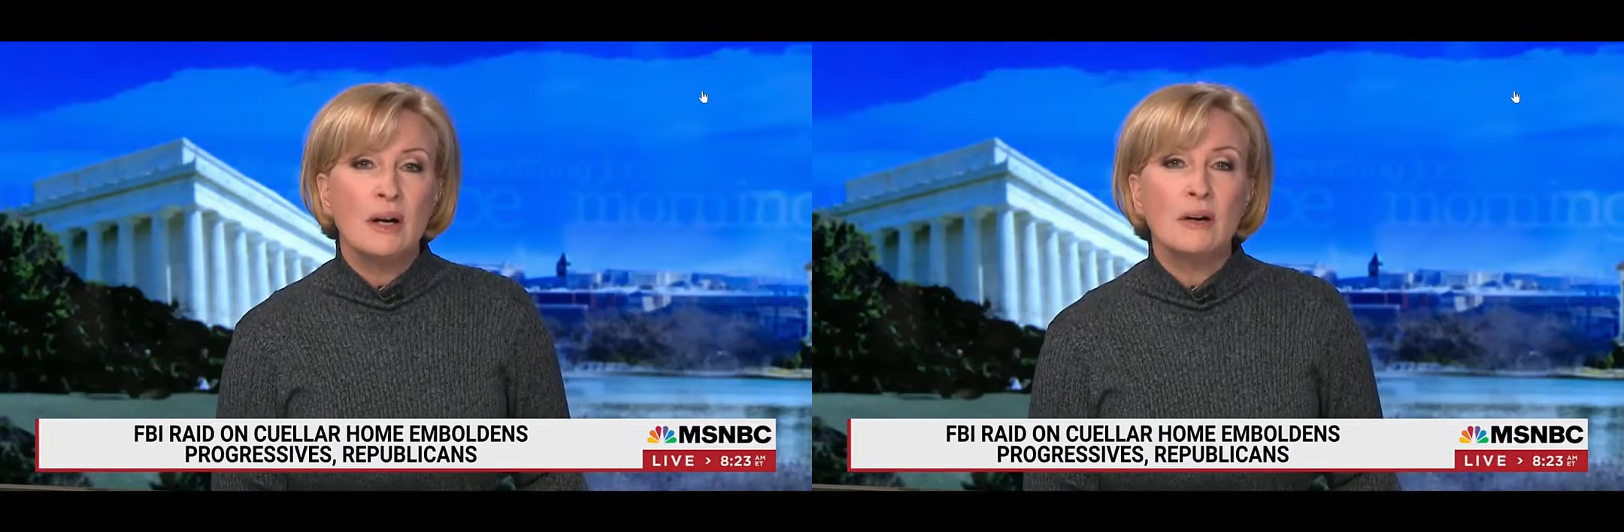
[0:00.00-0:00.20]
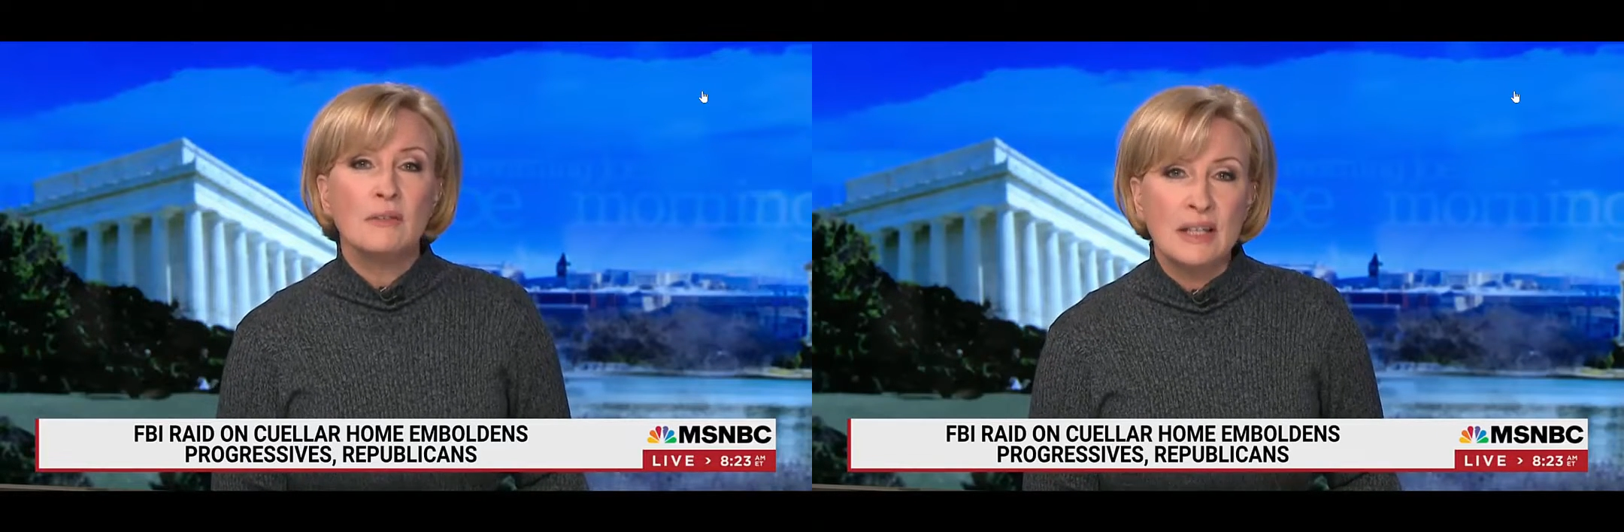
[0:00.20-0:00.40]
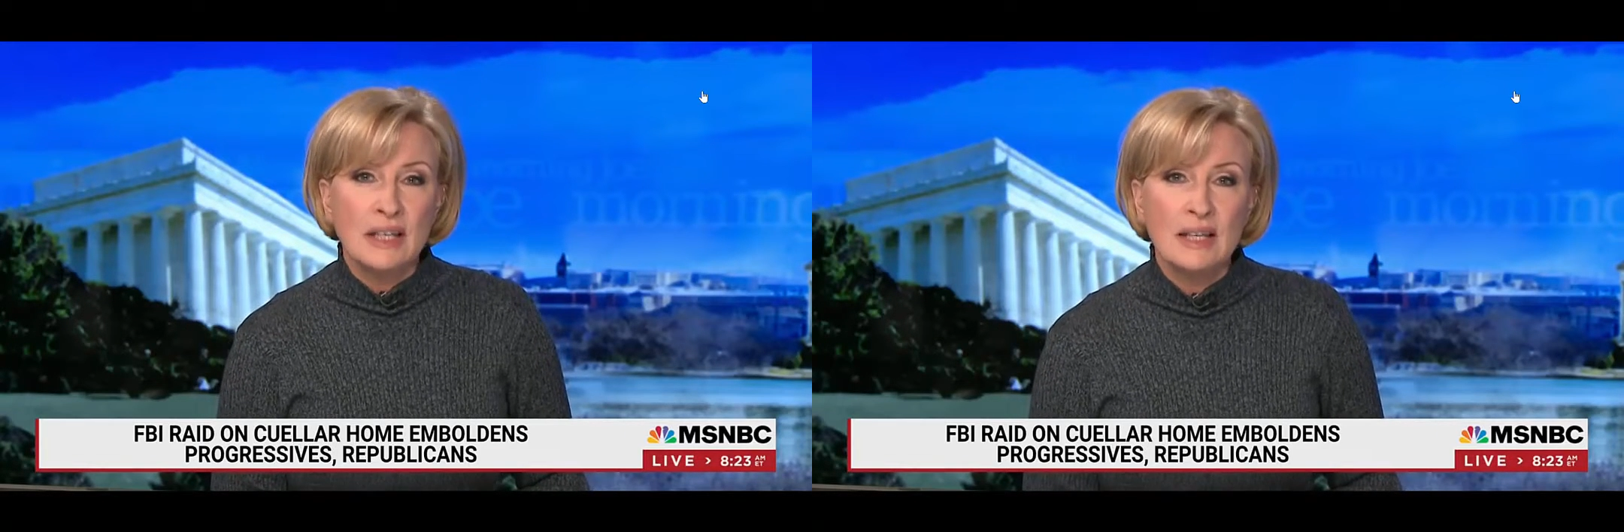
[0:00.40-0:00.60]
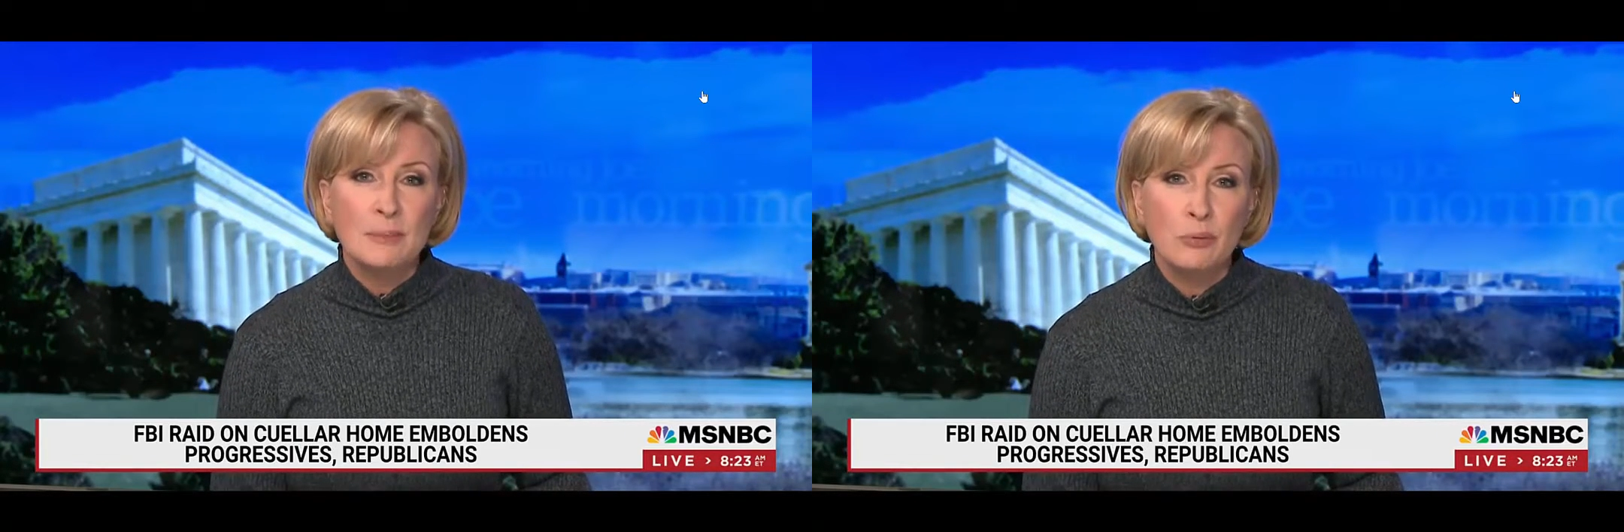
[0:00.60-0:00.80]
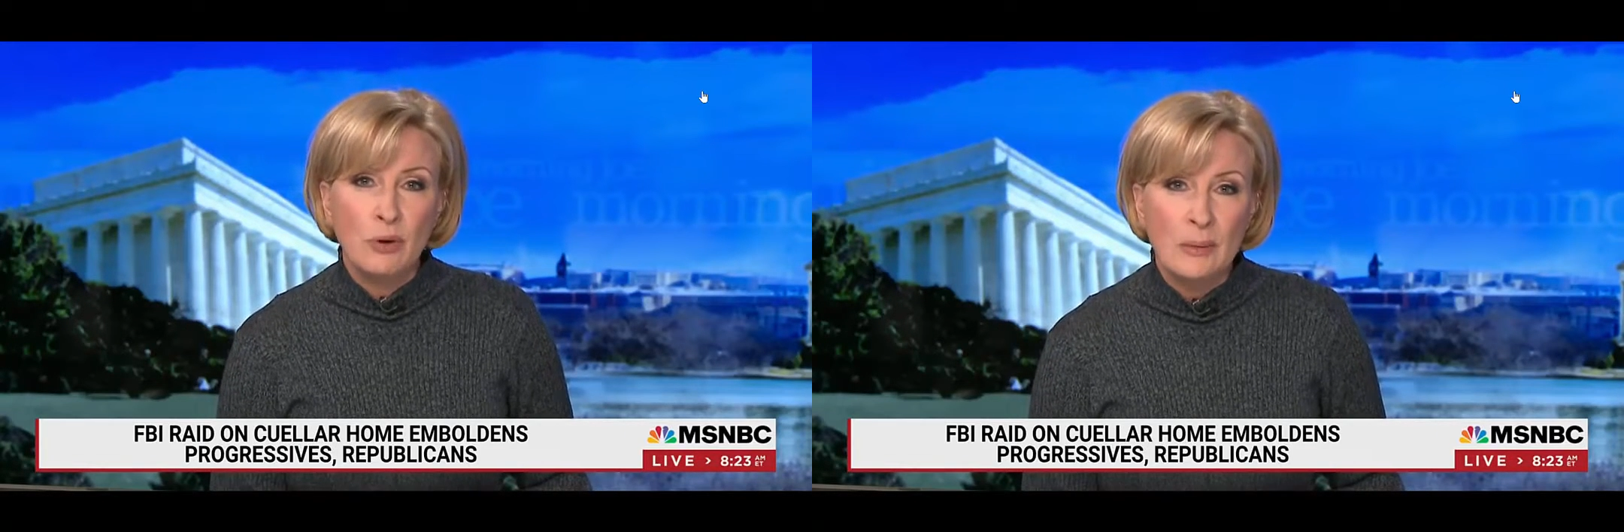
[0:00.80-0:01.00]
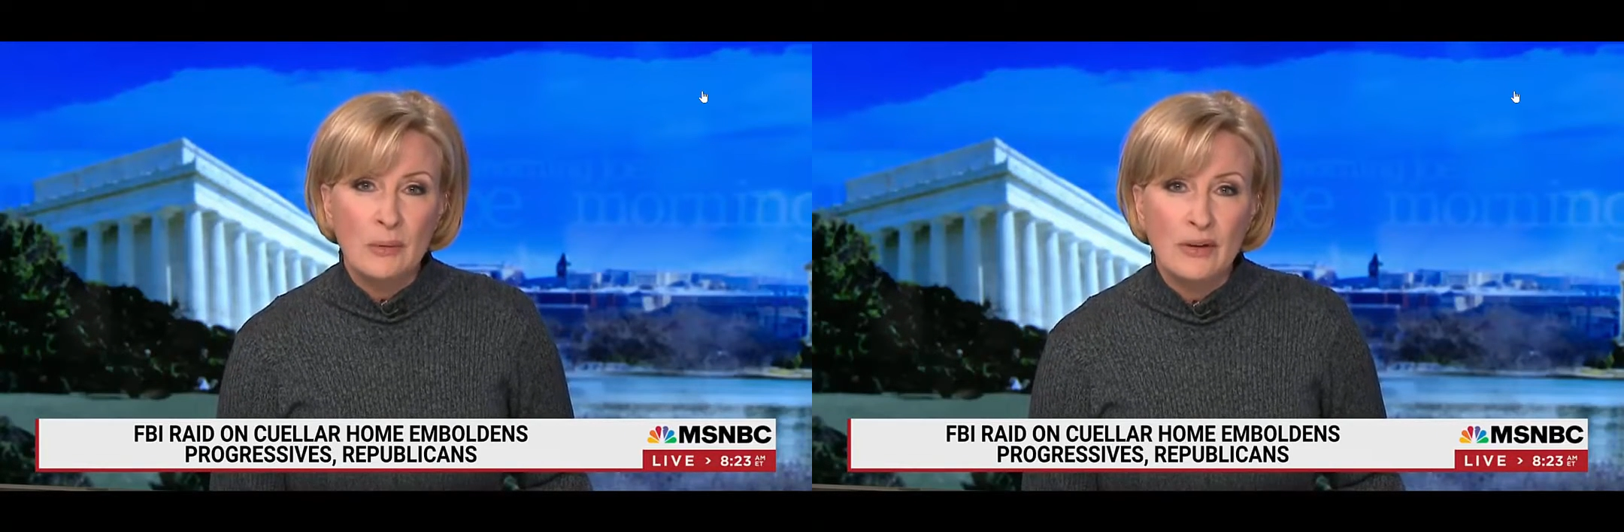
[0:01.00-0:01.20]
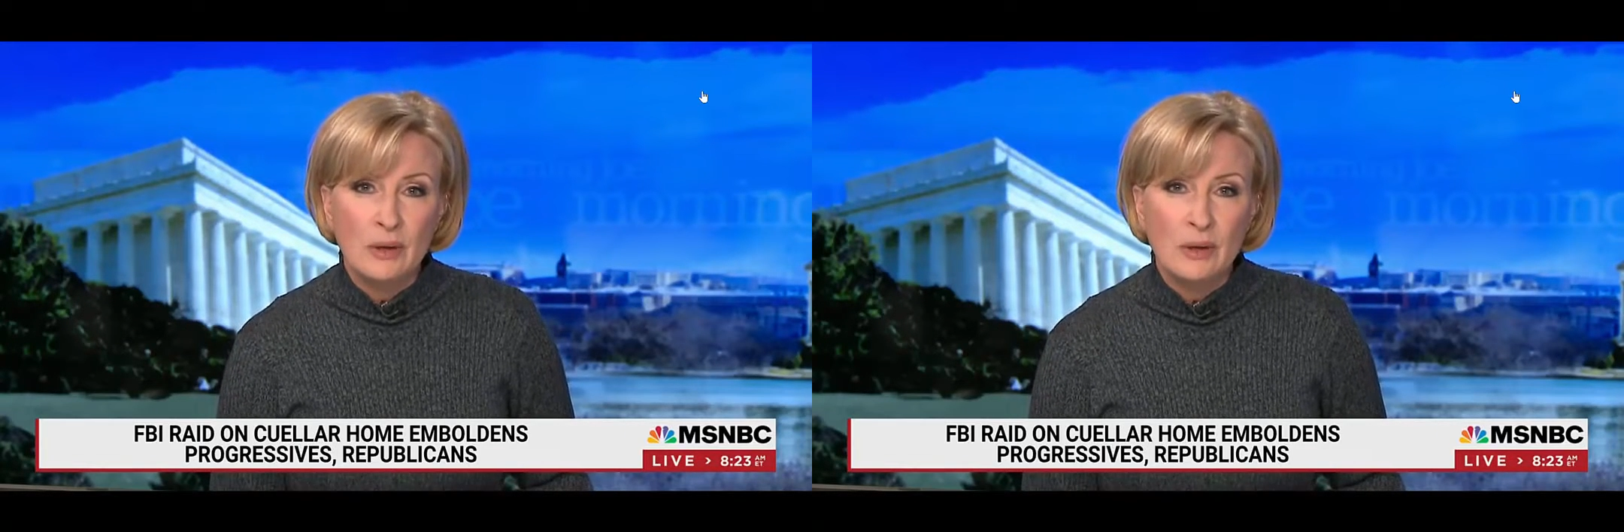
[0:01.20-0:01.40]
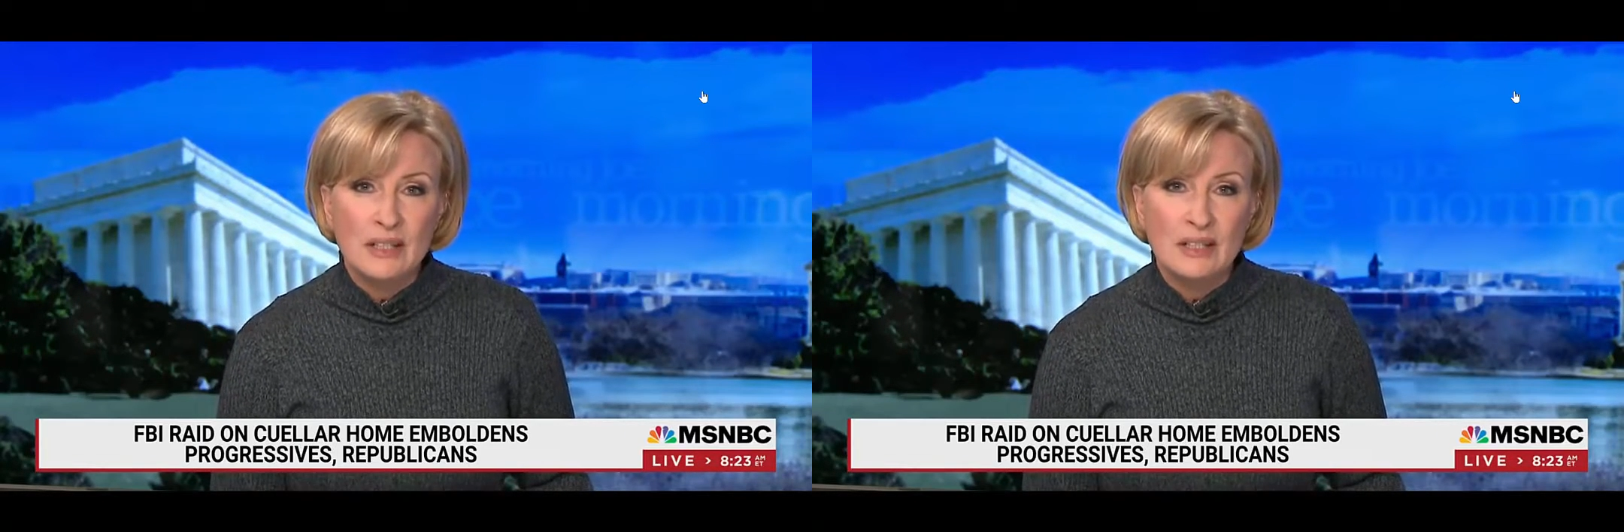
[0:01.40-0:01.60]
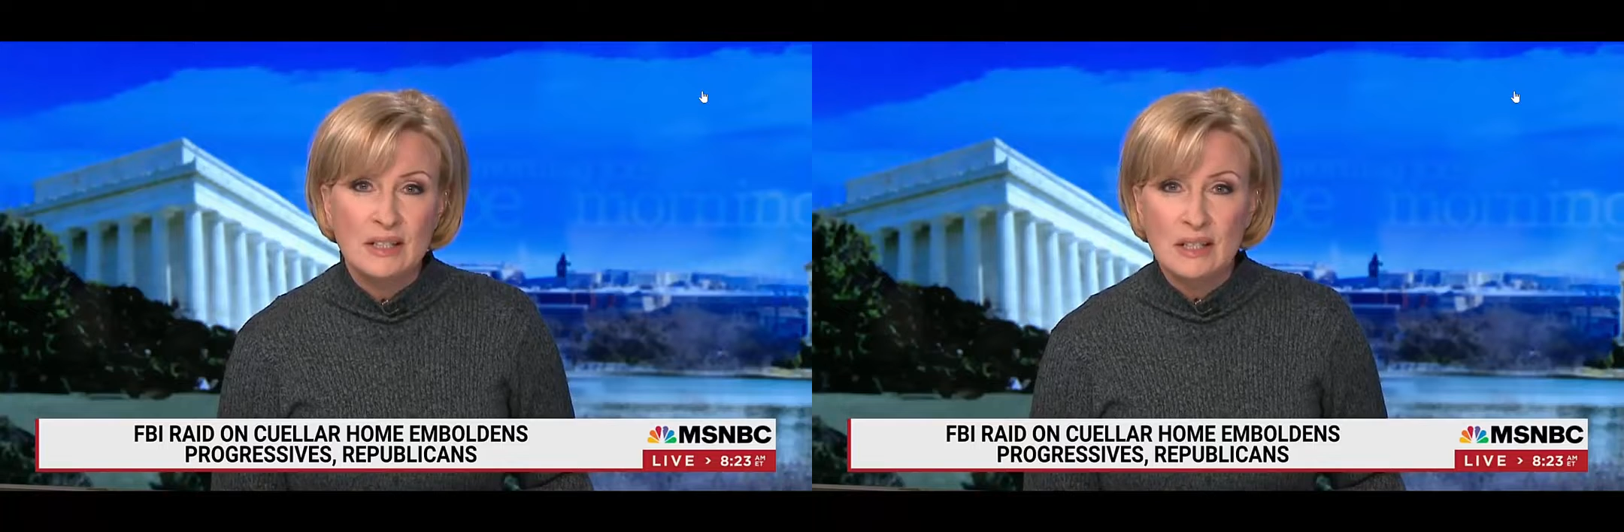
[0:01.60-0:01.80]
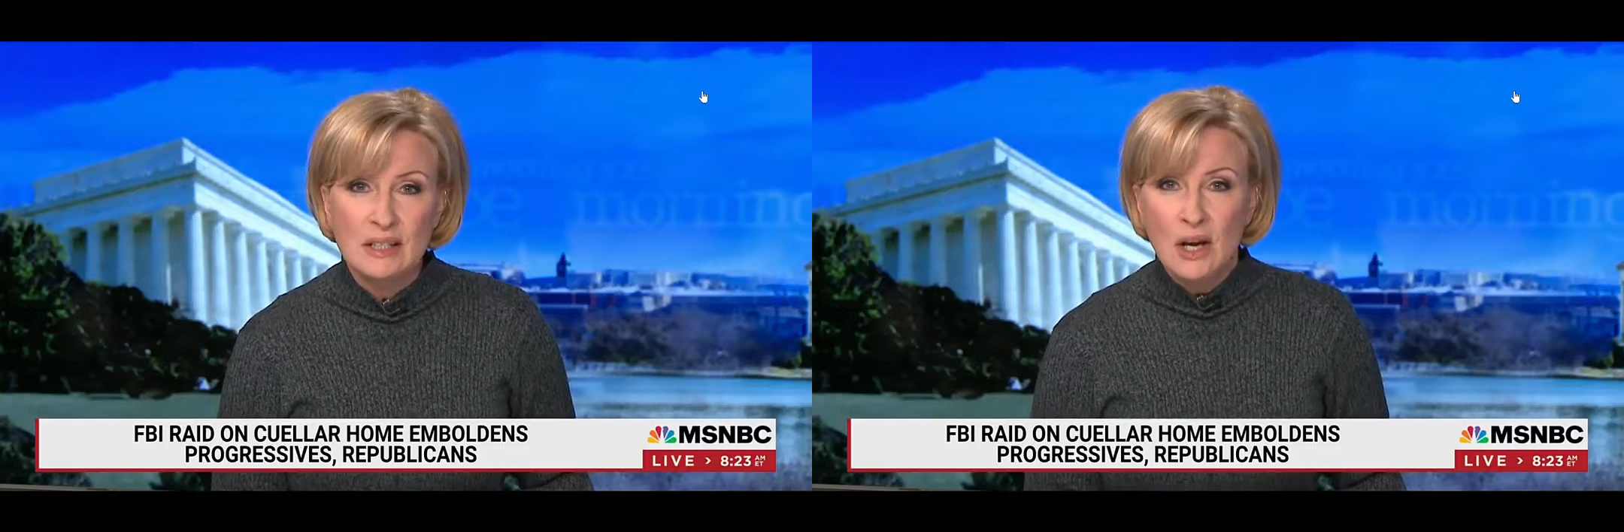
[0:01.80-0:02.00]
of key primary
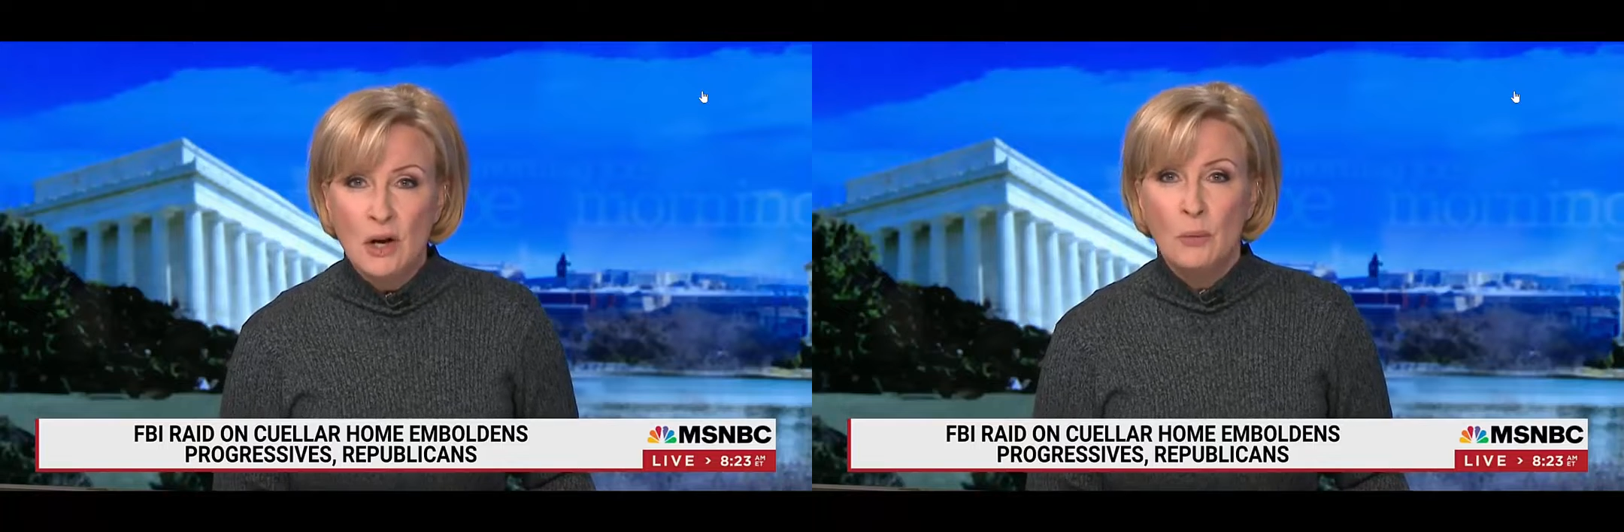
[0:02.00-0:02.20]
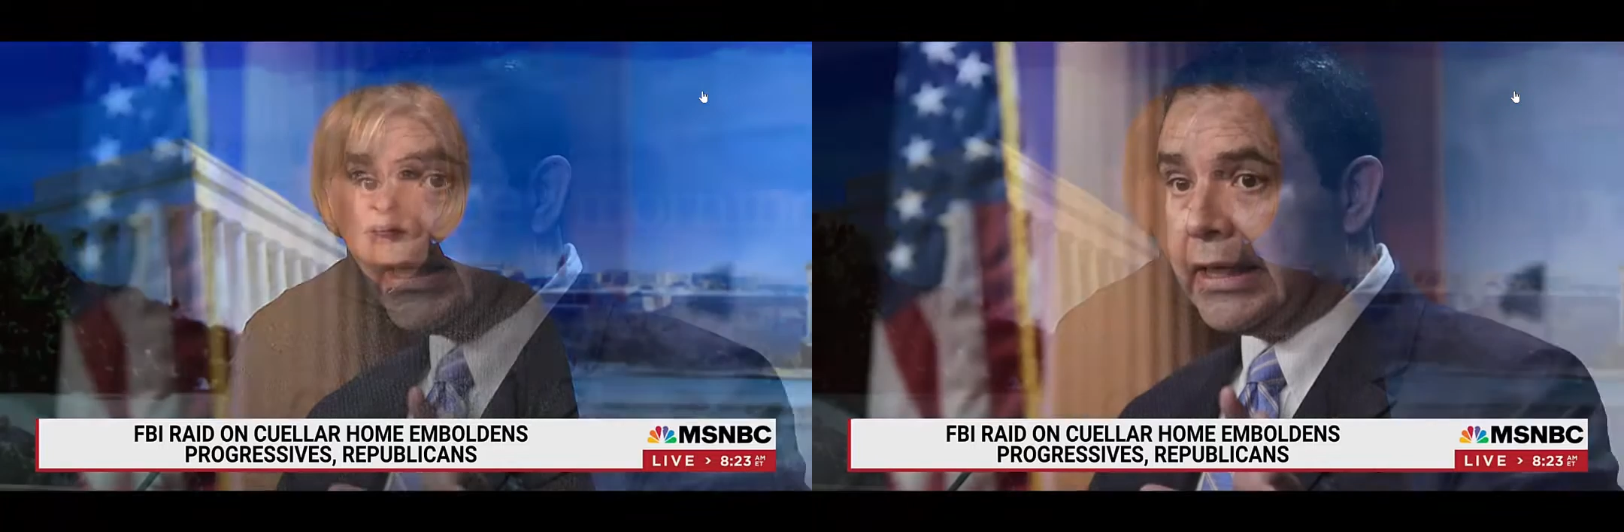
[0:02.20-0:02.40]
races. One